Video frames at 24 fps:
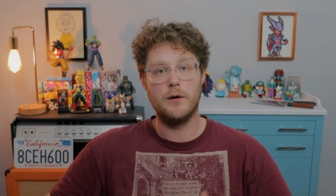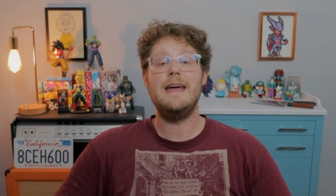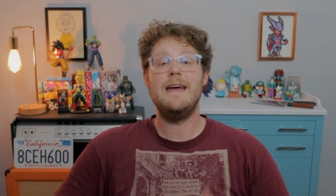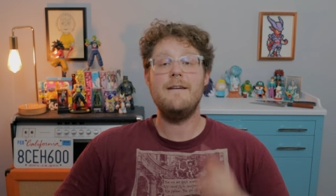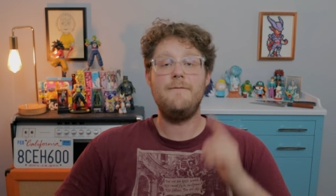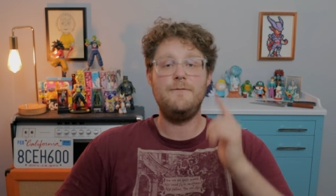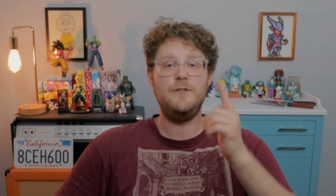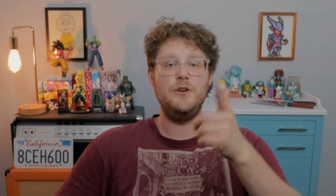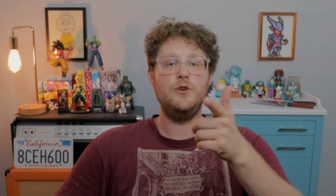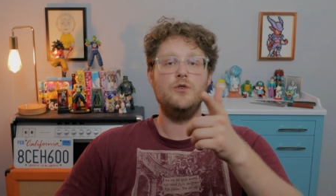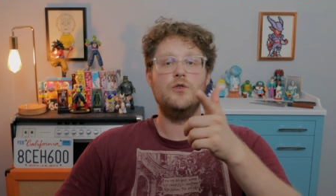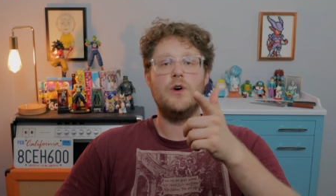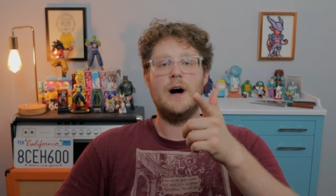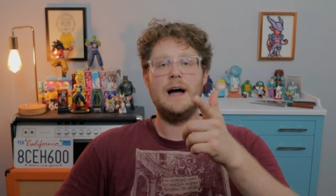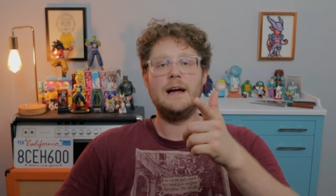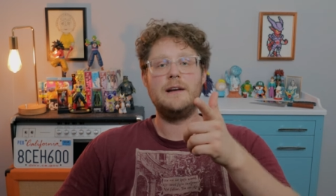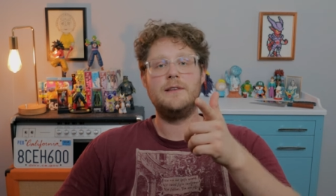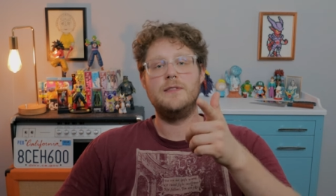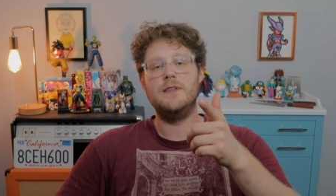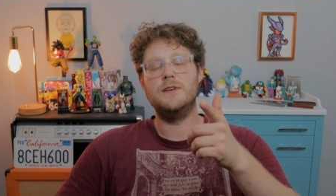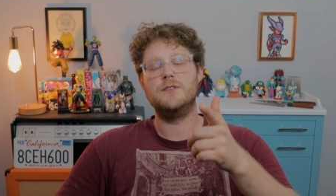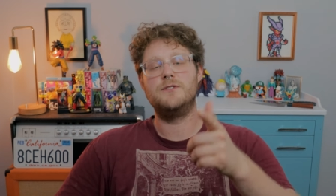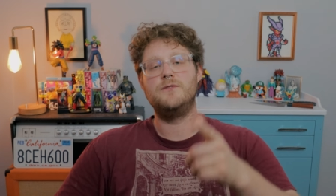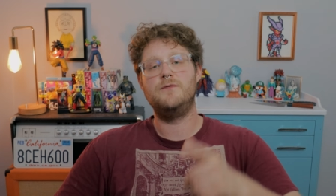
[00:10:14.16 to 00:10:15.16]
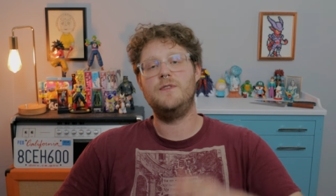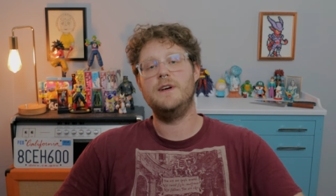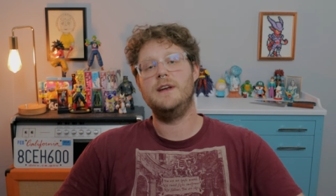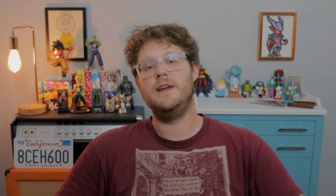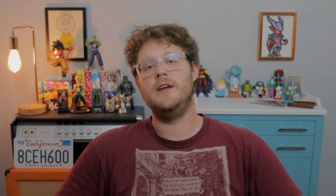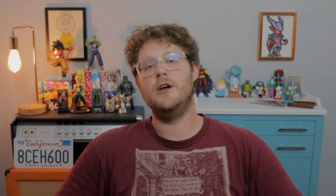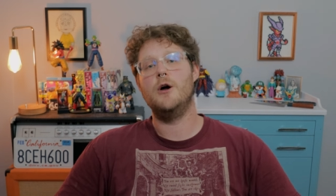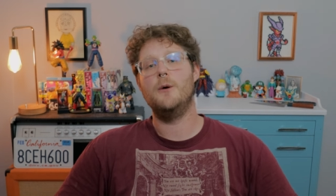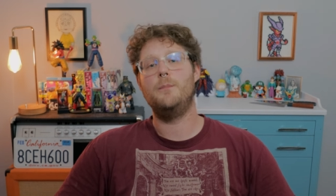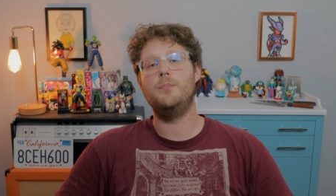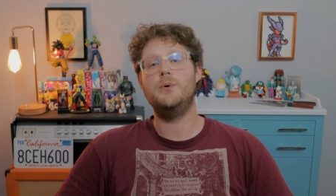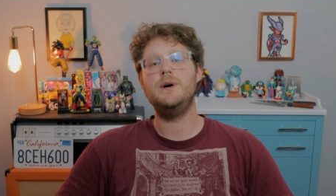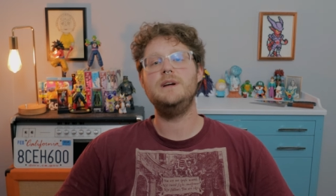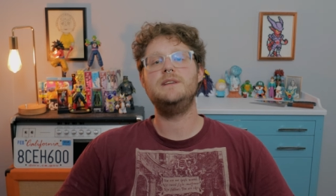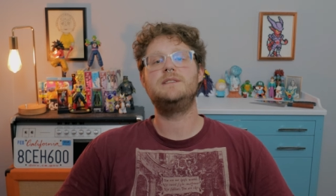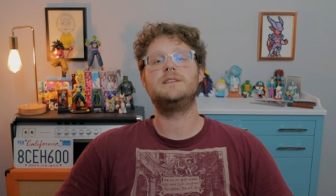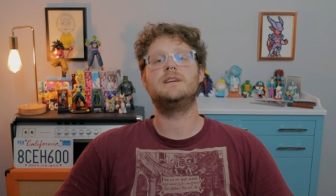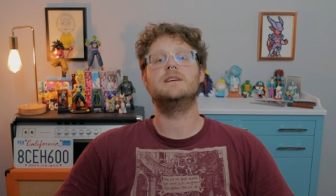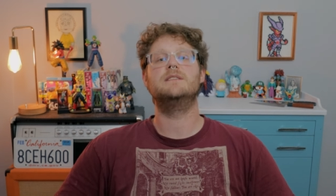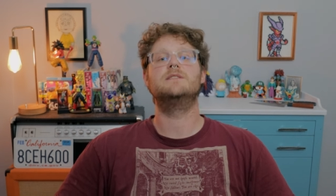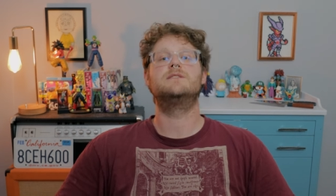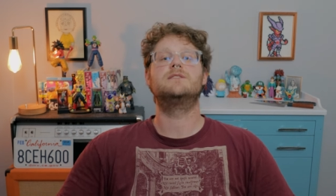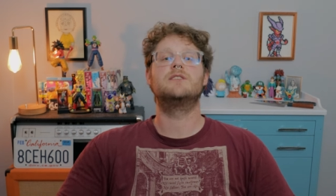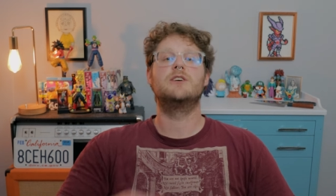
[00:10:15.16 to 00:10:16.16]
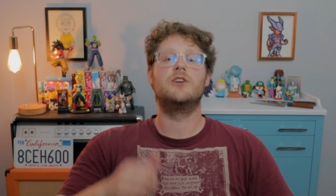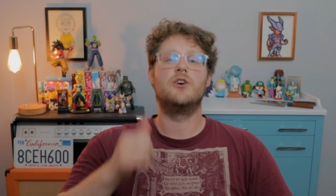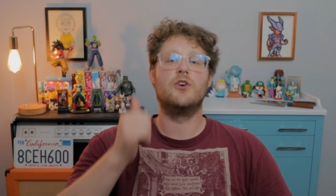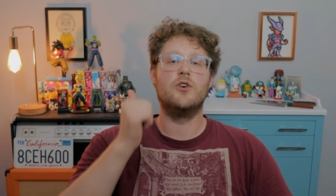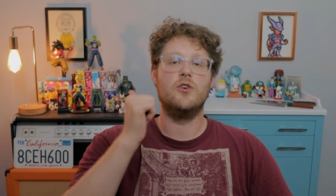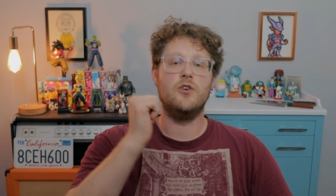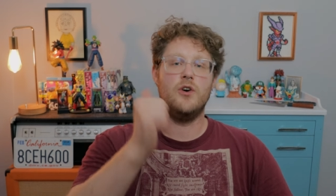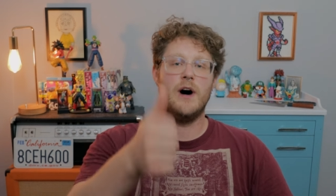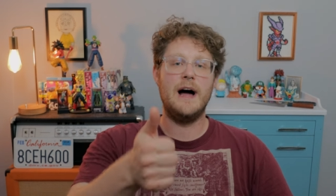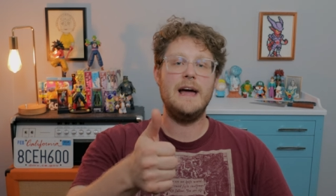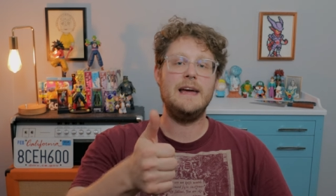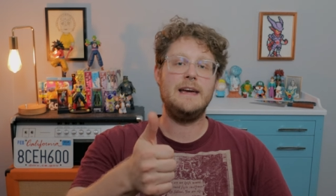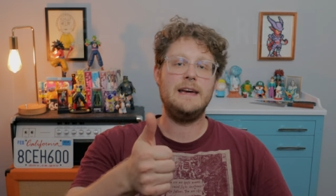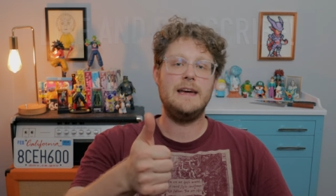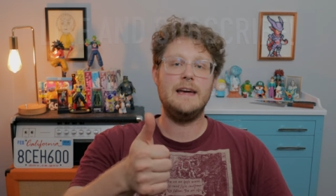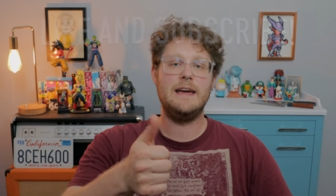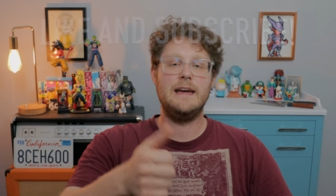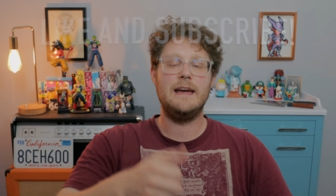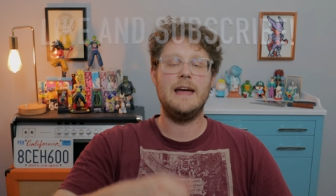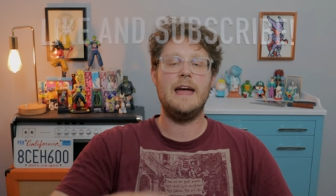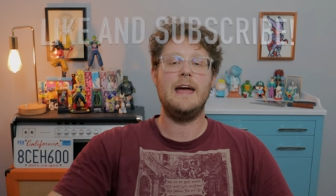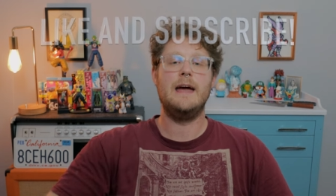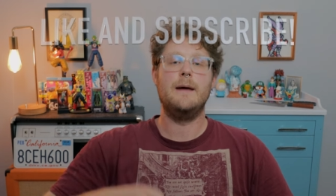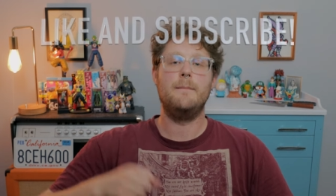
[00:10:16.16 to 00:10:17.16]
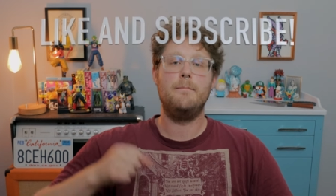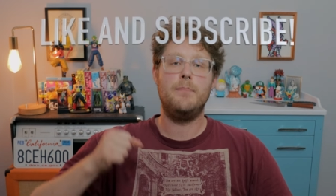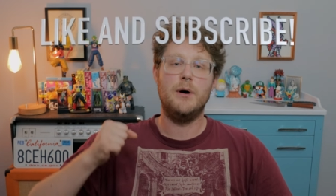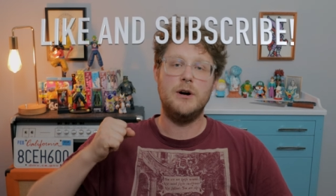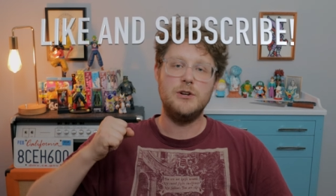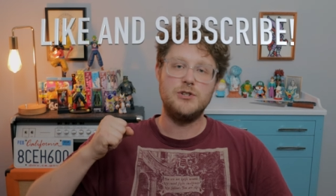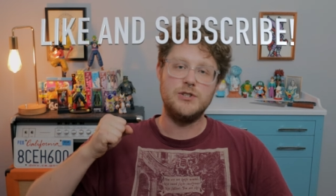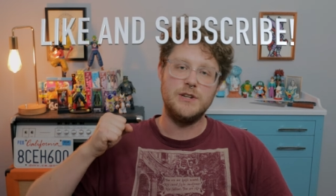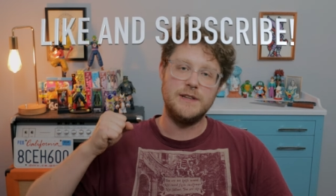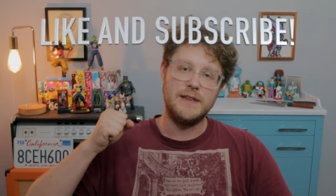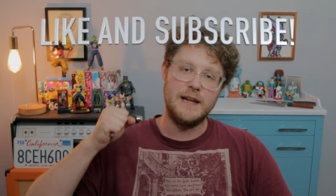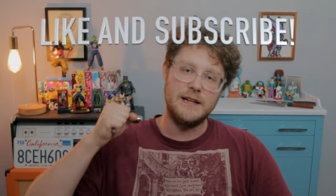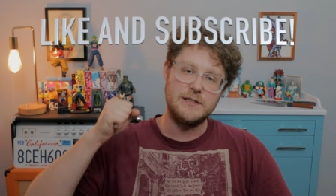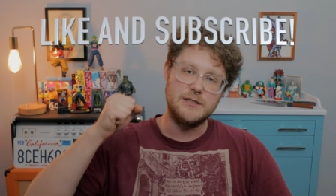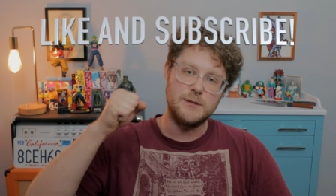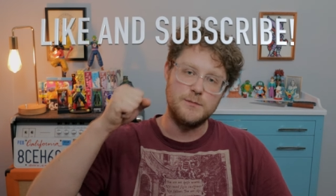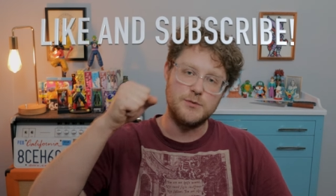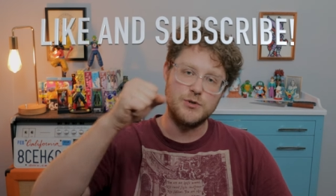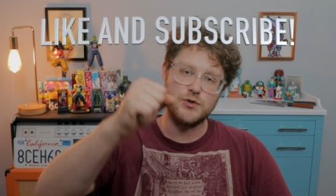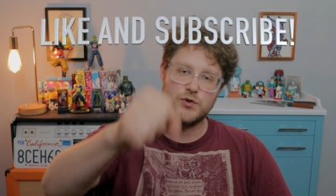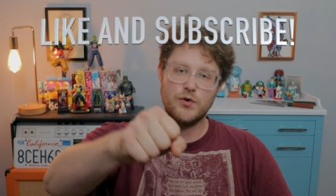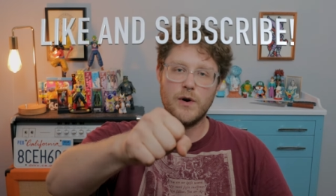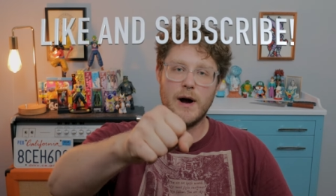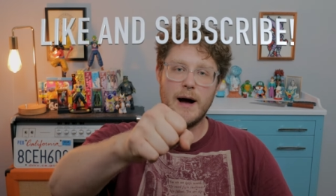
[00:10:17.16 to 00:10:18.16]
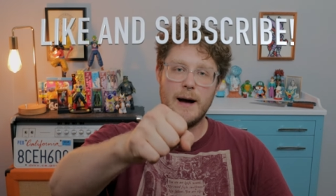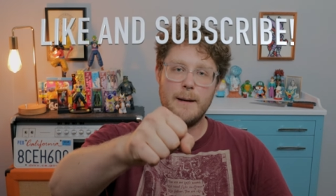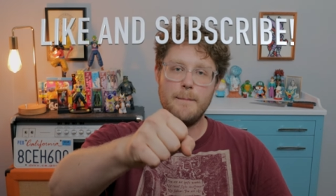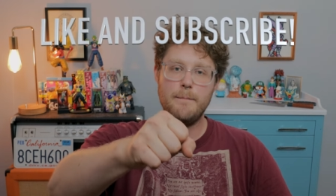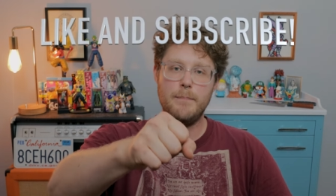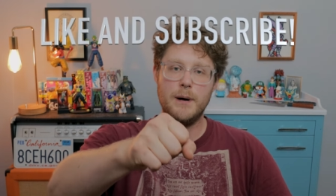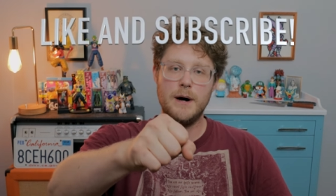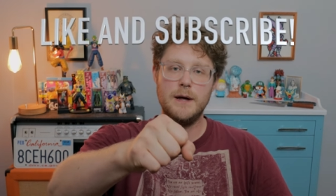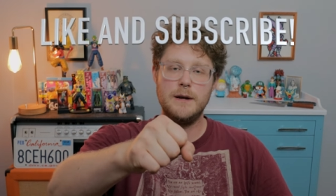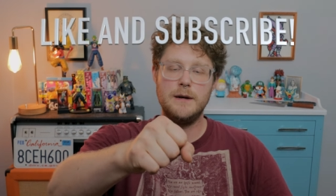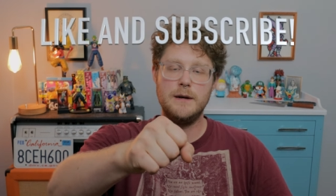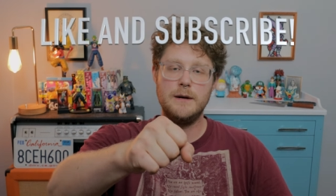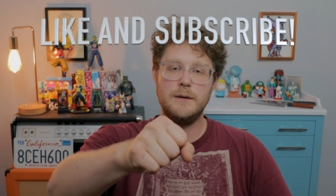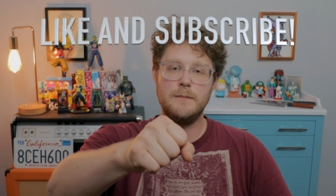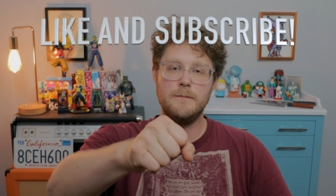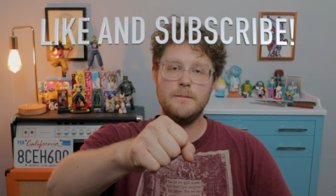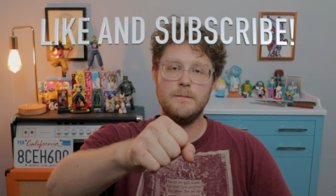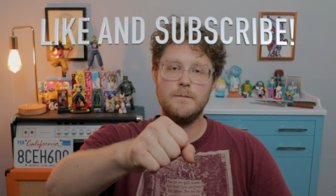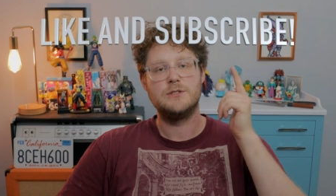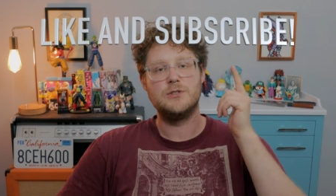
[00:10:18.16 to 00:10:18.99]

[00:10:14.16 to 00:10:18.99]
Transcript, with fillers: If you like this video, please consider liking and punching that subscribe button